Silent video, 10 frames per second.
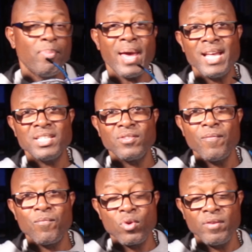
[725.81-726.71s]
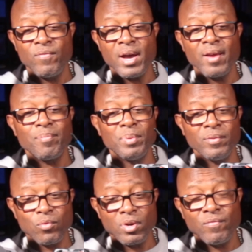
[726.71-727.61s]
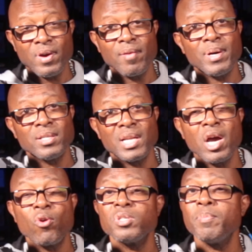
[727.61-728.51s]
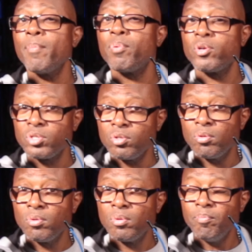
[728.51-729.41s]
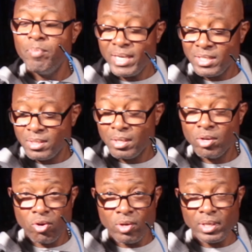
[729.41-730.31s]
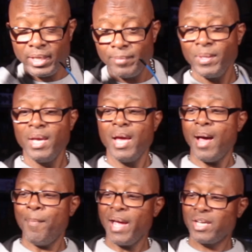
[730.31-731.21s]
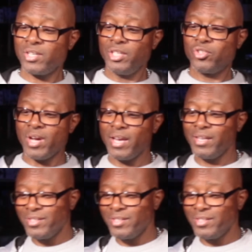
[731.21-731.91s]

past 45, but 45 miles an hour is my personal best currently. I'm actually trying